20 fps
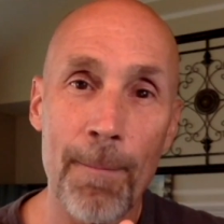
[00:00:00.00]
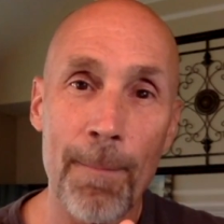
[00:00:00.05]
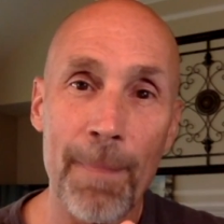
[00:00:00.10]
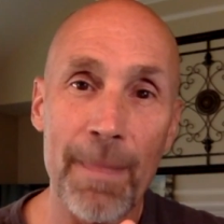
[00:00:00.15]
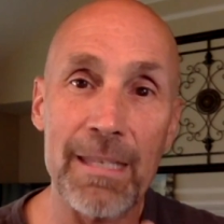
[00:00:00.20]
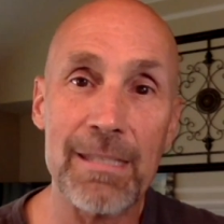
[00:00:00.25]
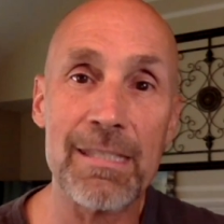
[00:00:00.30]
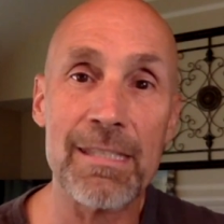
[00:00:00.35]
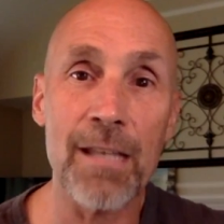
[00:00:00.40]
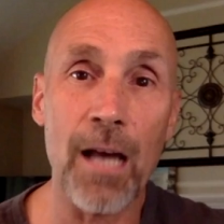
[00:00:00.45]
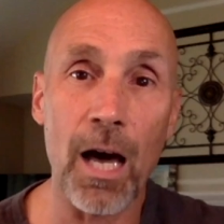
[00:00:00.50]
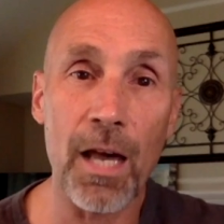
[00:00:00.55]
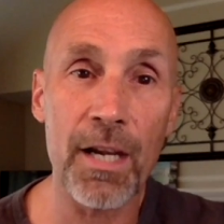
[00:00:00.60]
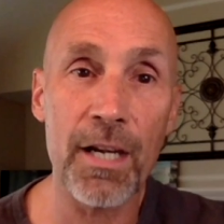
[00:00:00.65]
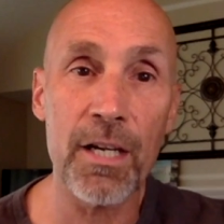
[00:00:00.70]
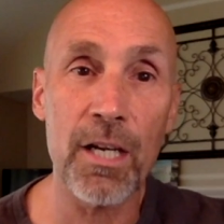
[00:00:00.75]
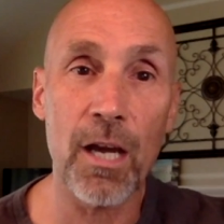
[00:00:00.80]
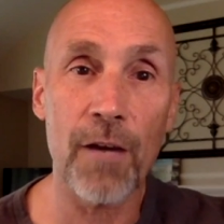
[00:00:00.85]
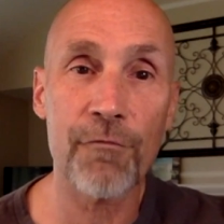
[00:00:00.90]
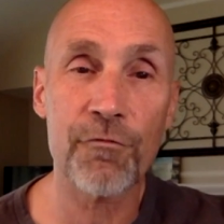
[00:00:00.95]
is not
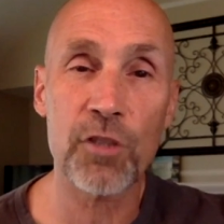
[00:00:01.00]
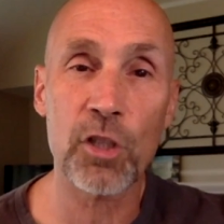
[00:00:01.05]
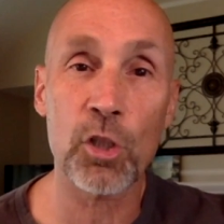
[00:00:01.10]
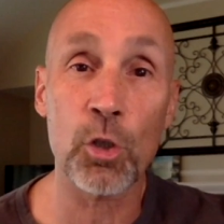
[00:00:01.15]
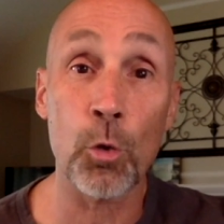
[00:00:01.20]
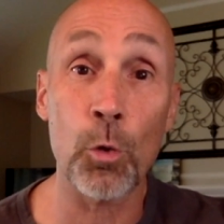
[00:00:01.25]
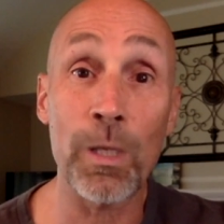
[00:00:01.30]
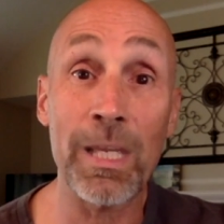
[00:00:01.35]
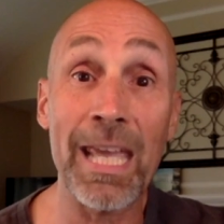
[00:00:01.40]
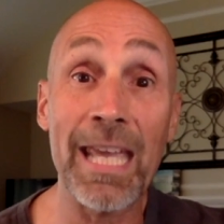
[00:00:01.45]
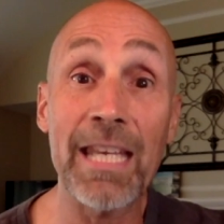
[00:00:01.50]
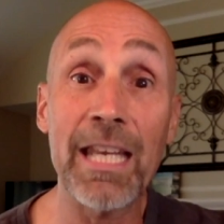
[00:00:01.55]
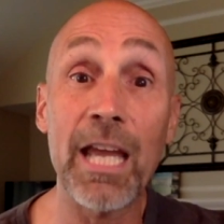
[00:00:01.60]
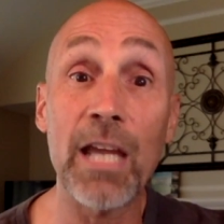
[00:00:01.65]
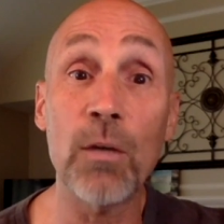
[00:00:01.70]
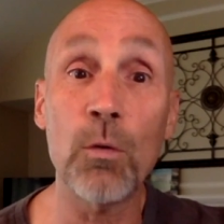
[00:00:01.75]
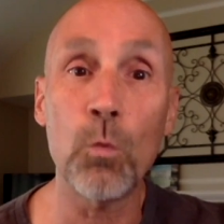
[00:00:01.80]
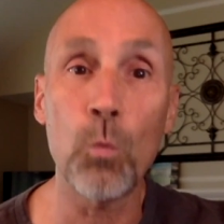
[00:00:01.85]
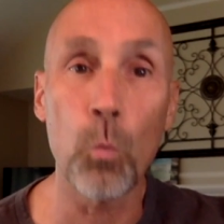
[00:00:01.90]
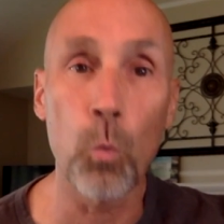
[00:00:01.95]
enough to create a
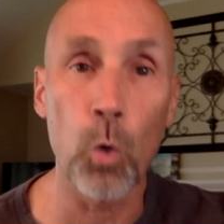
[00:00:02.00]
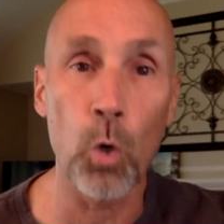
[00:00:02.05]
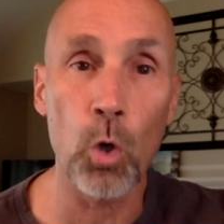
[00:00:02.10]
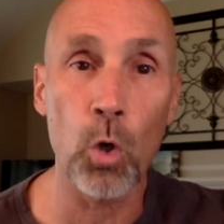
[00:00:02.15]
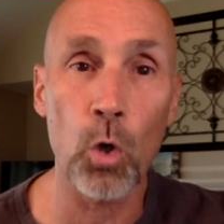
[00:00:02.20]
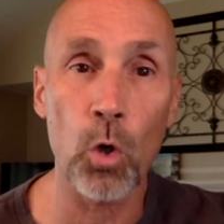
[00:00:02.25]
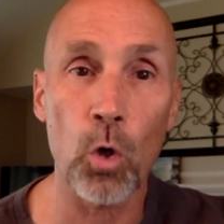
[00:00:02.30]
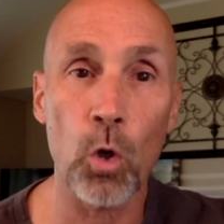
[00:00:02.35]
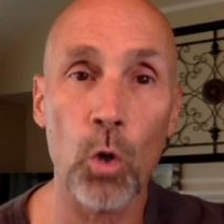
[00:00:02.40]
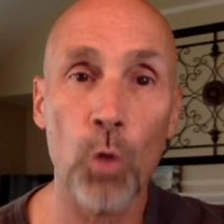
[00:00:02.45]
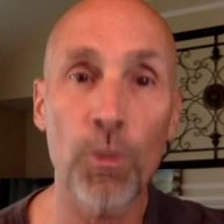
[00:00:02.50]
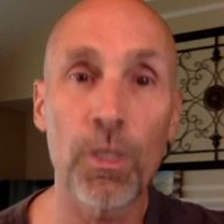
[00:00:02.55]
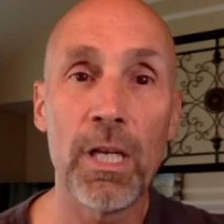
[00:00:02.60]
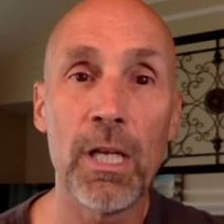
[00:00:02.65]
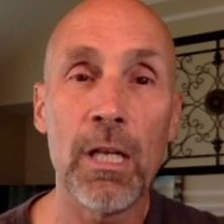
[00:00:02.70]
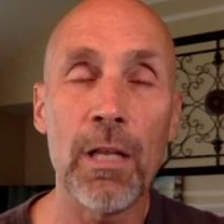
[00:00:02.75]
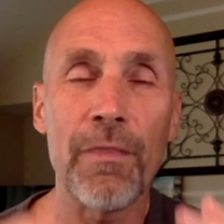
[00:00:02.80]
world